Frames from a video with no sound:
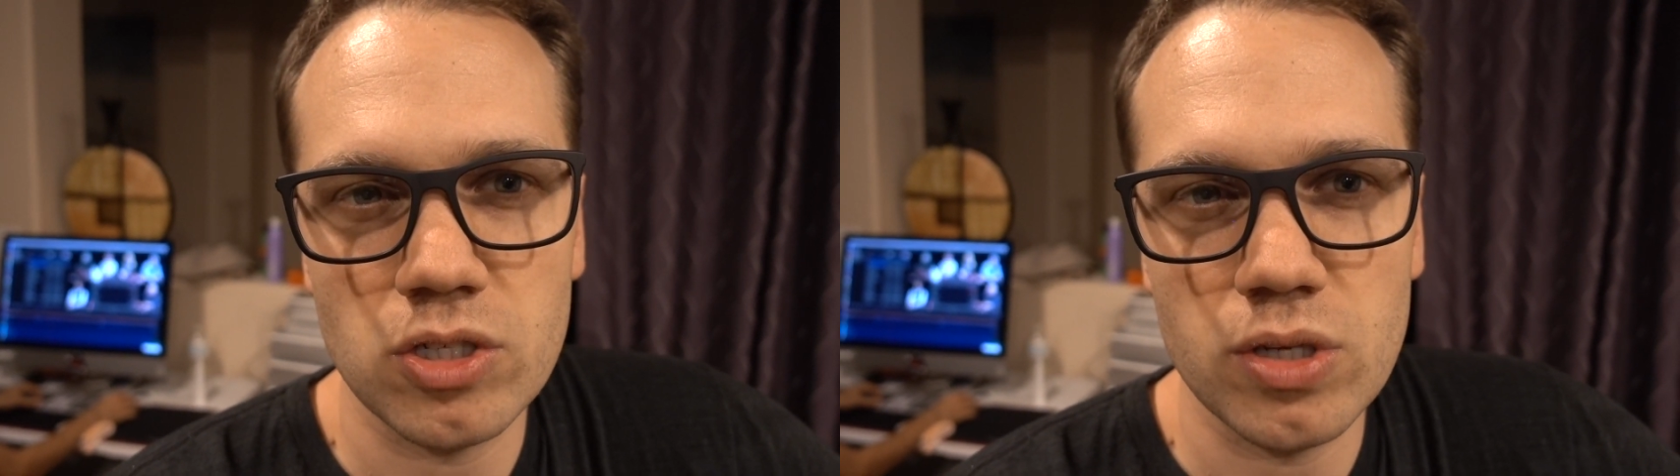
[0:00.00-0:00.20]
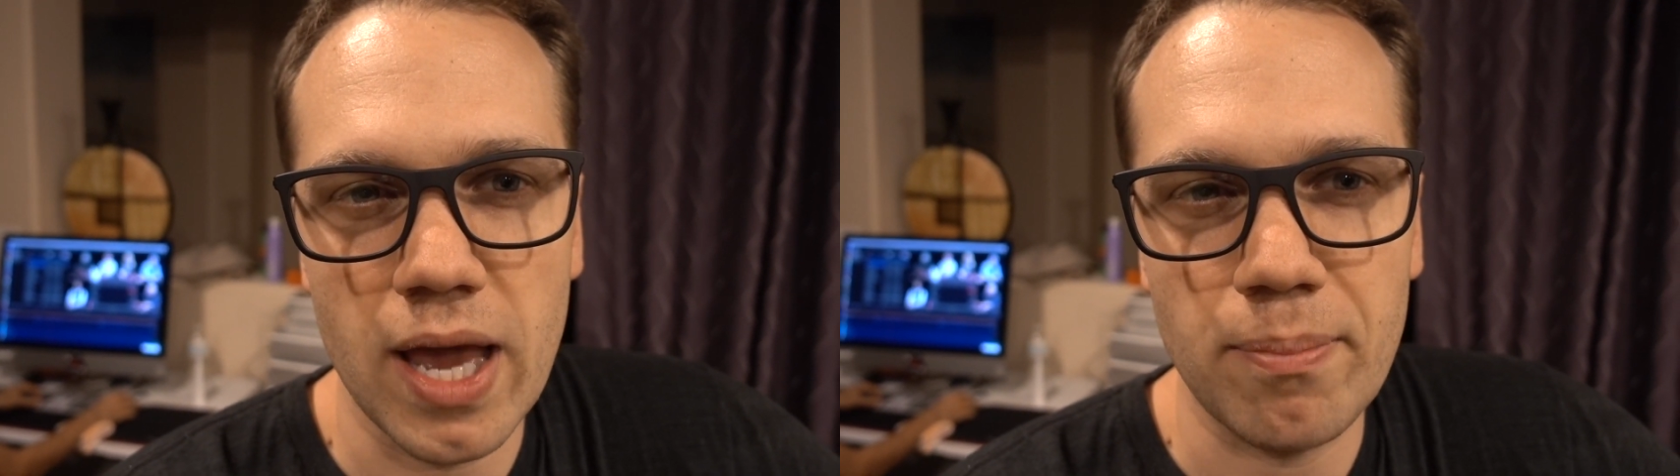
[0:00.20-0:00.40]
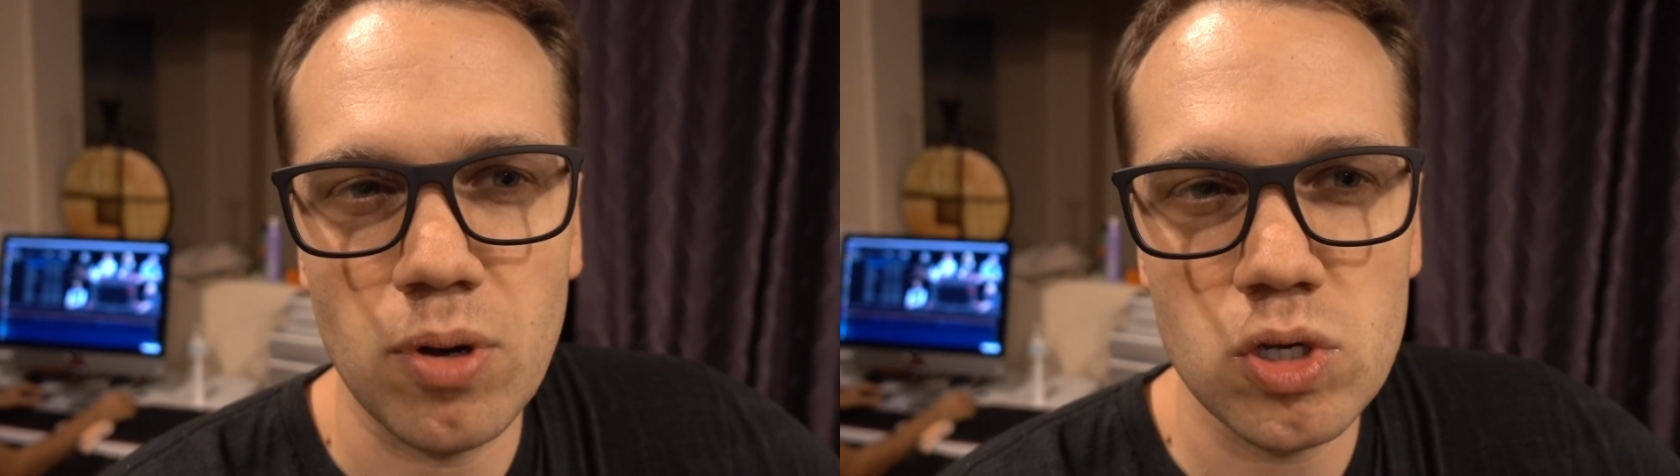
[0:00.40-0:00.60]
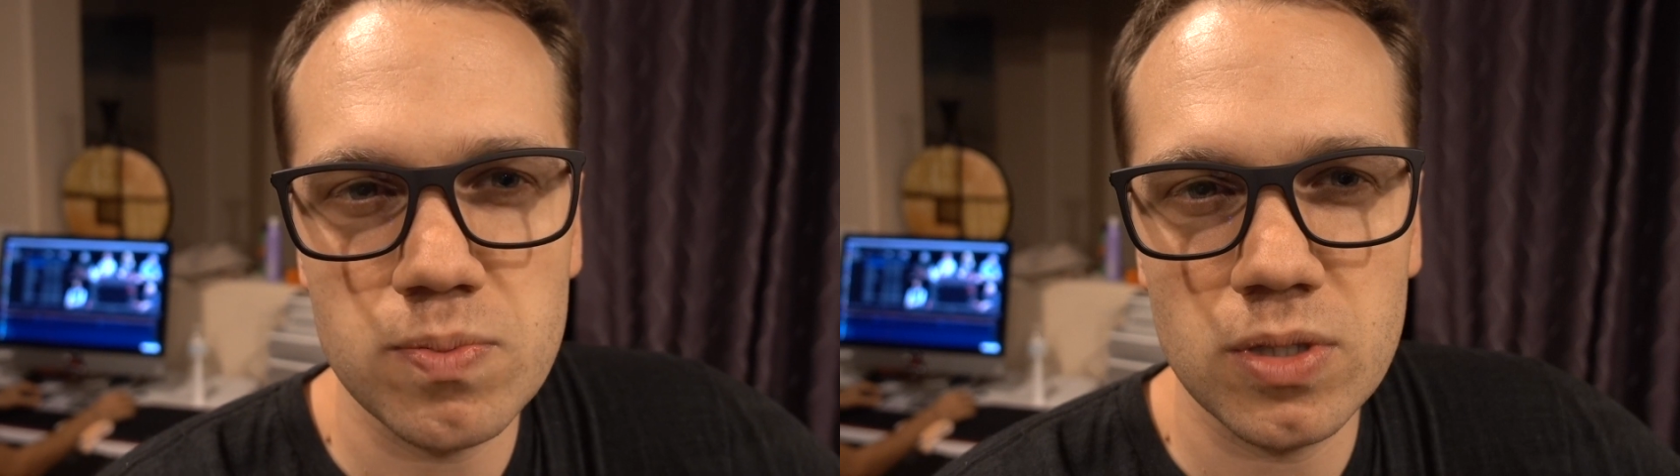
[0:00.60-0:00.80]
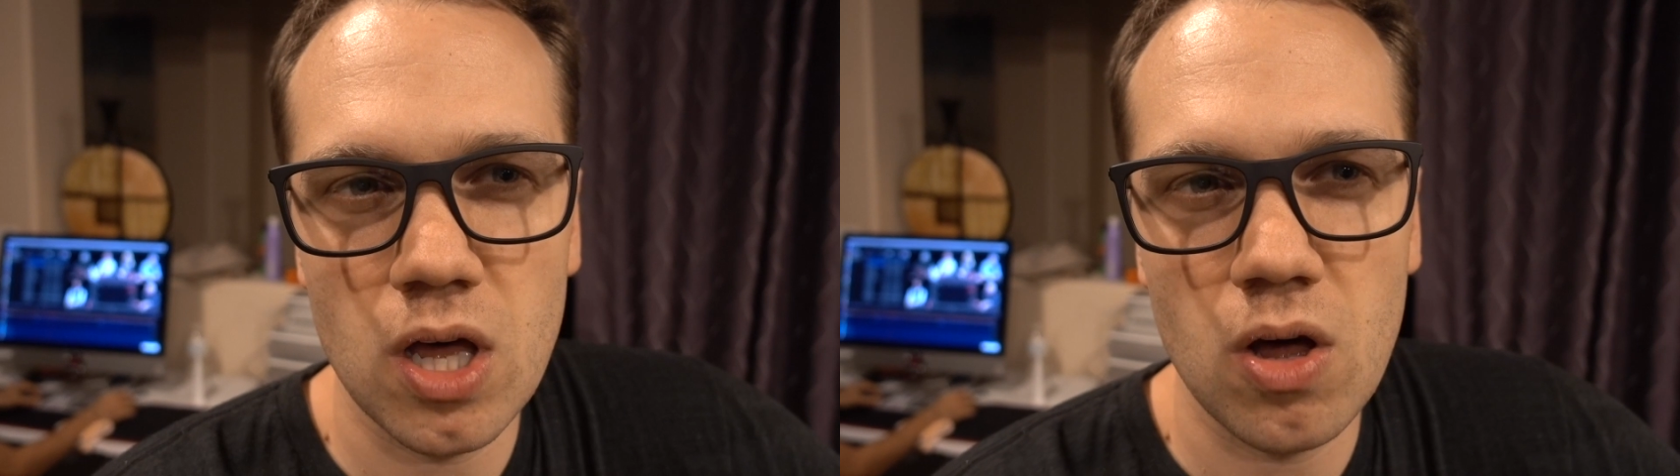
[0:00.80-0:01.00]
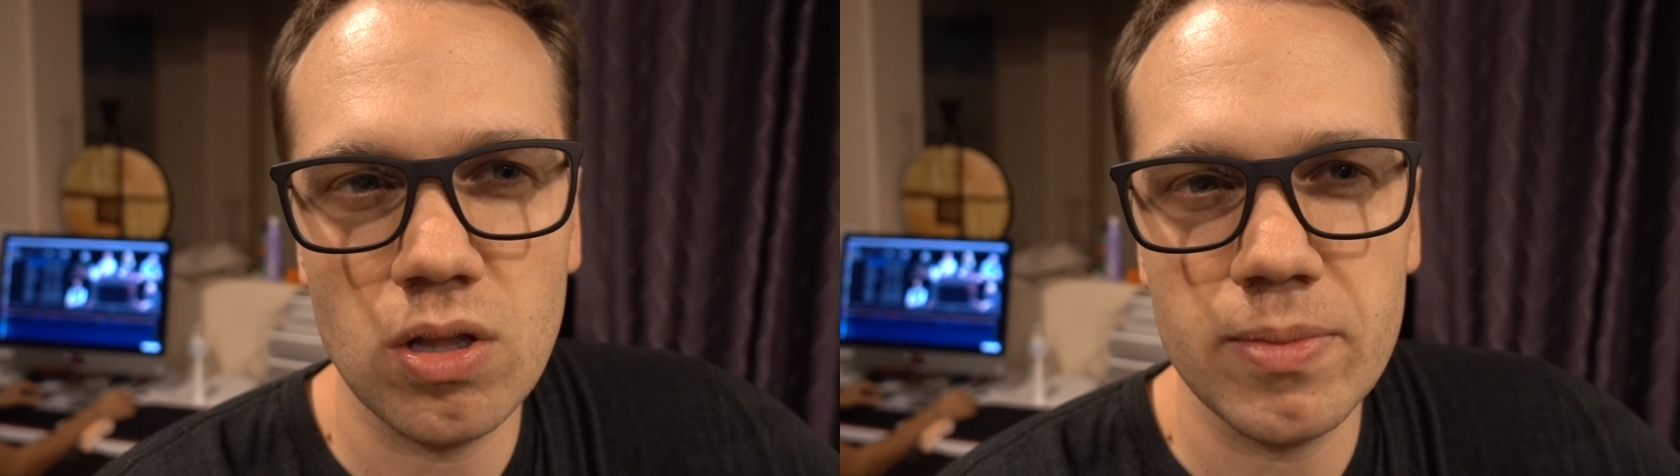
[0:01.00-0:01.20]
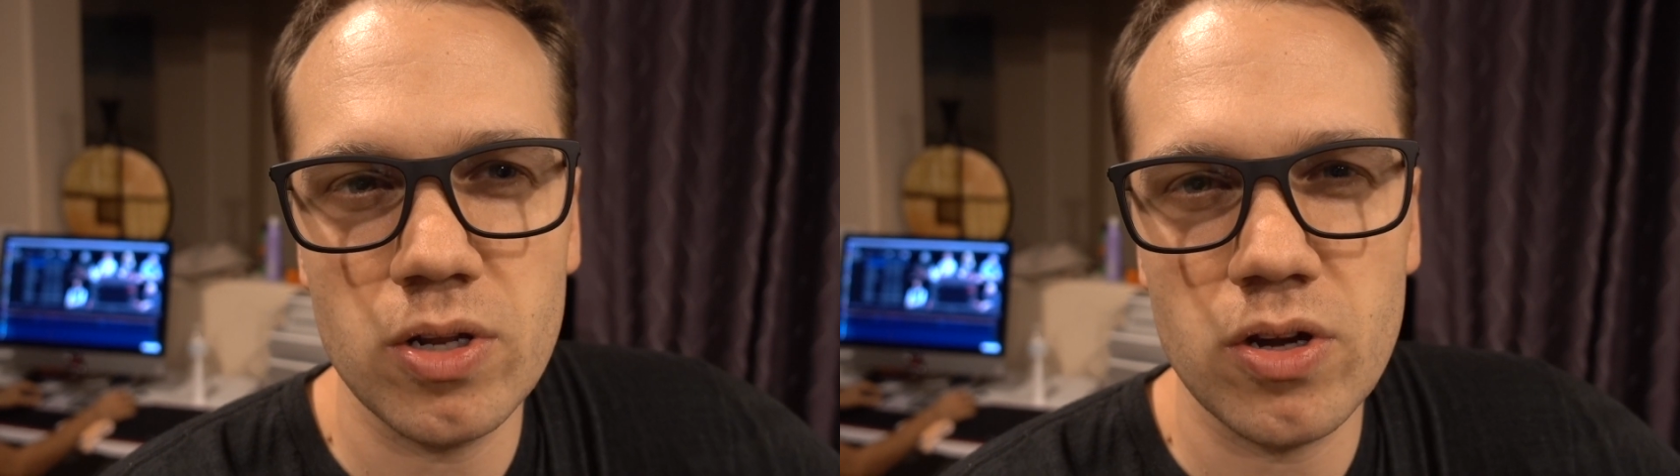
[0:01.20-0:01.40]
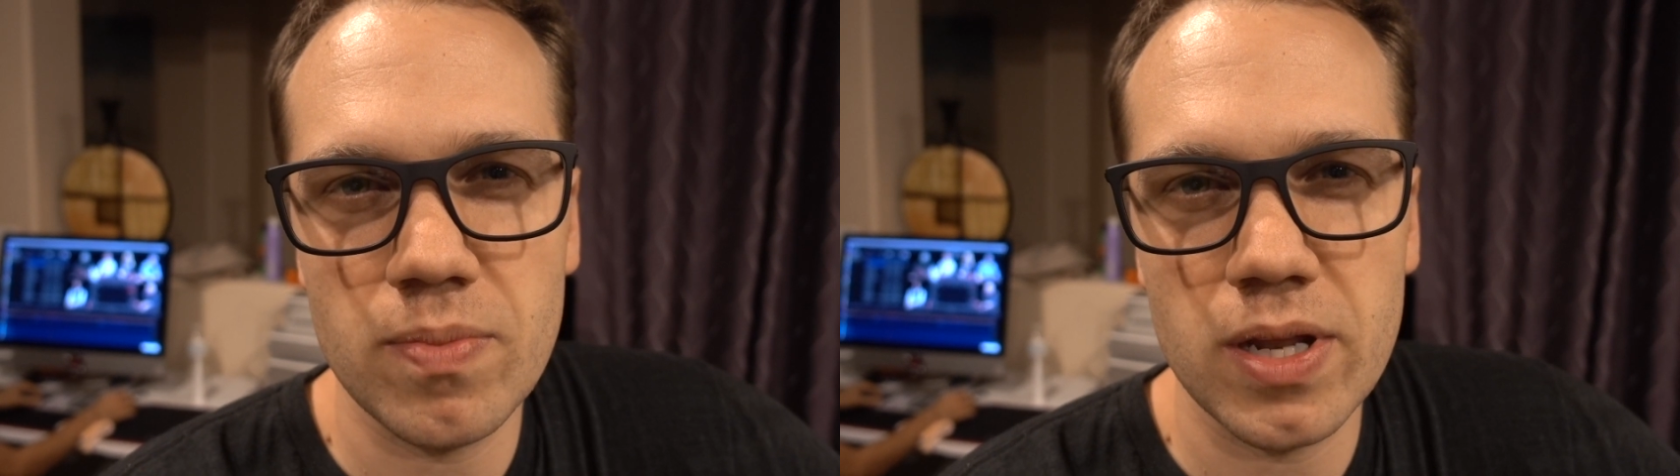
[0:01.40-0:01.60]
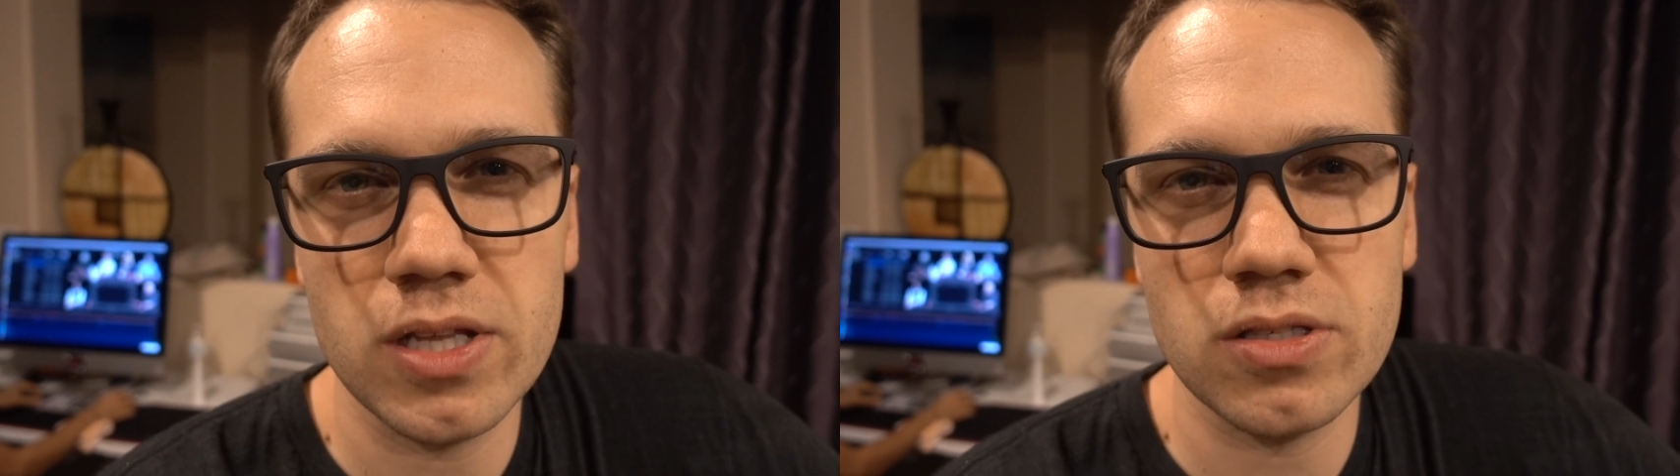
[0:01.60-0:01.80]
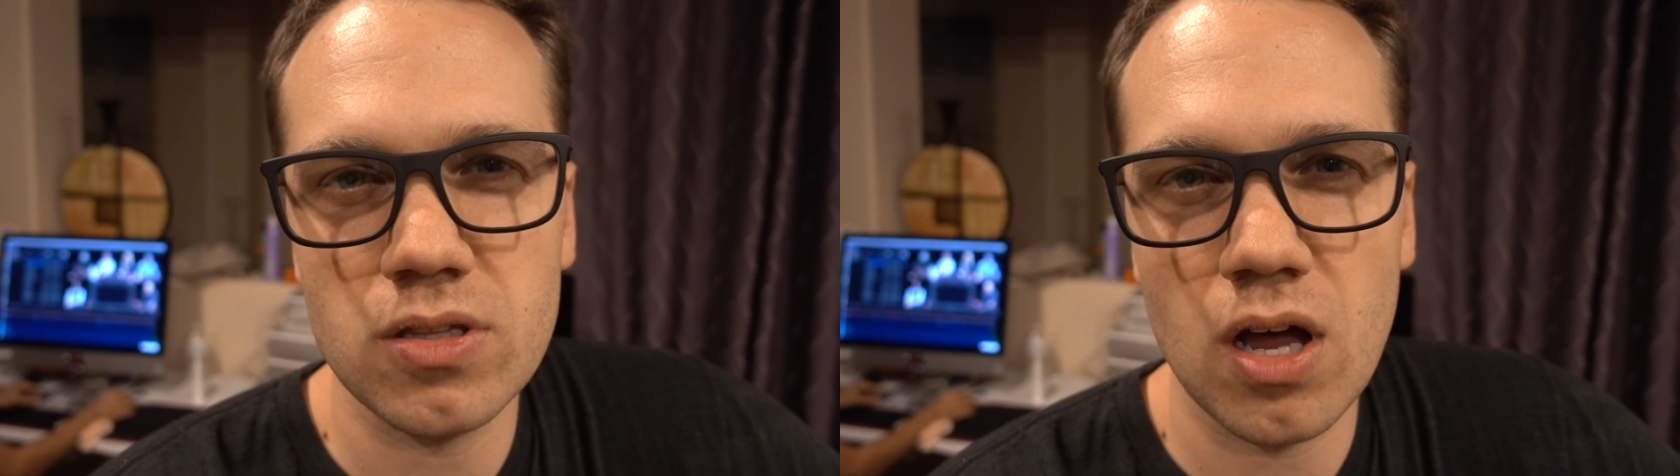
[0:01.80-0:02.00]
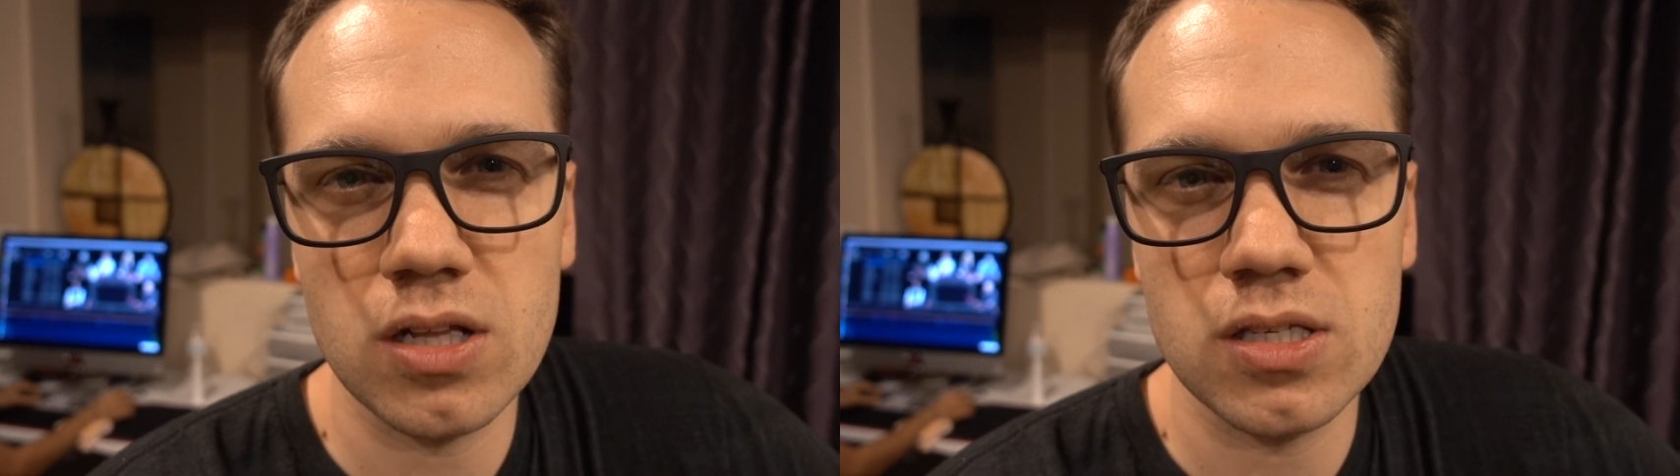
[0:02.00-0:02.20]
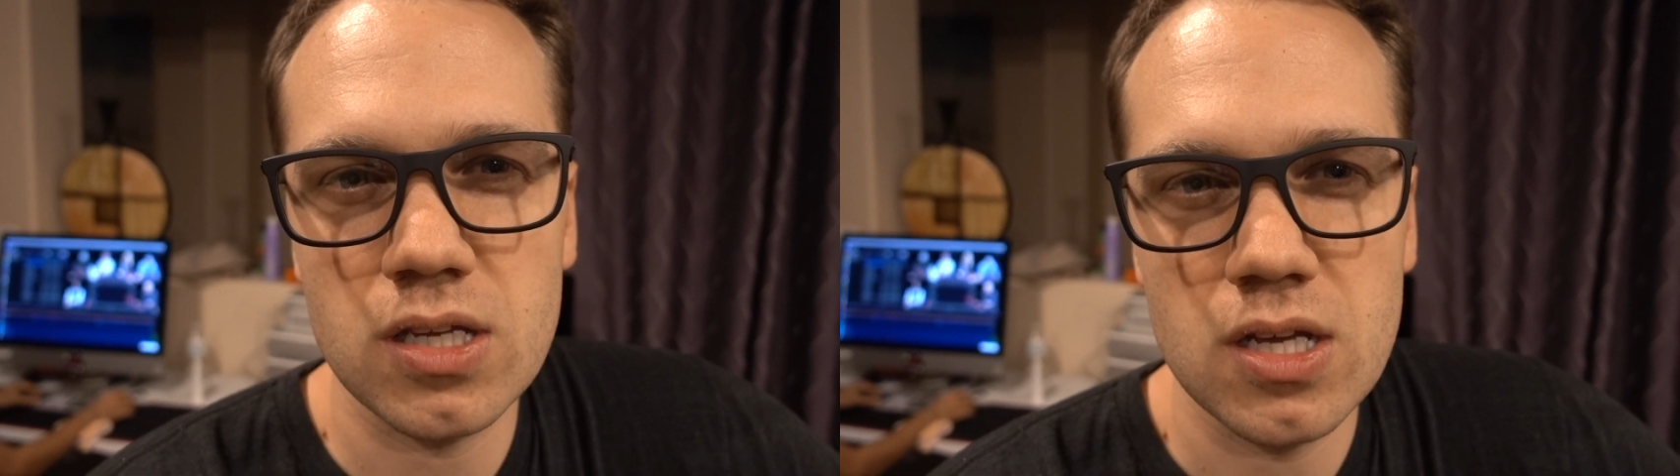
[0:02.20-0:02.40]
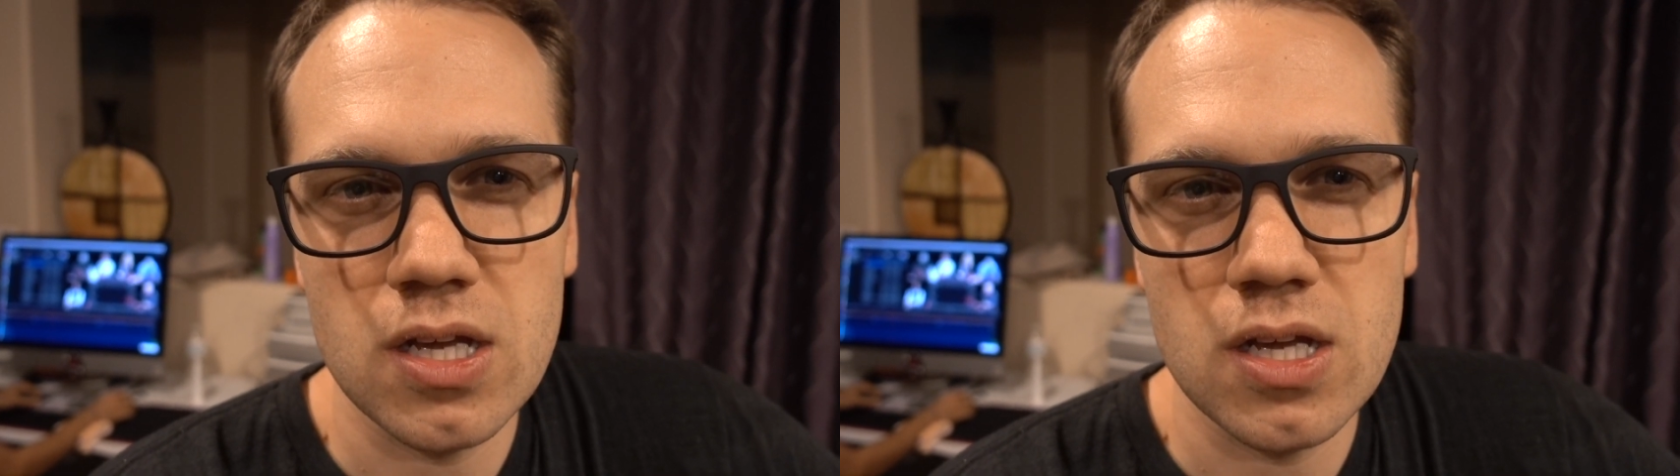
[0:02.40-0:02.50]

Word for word: So yeah, post below. Let me know your opinions, thoughts.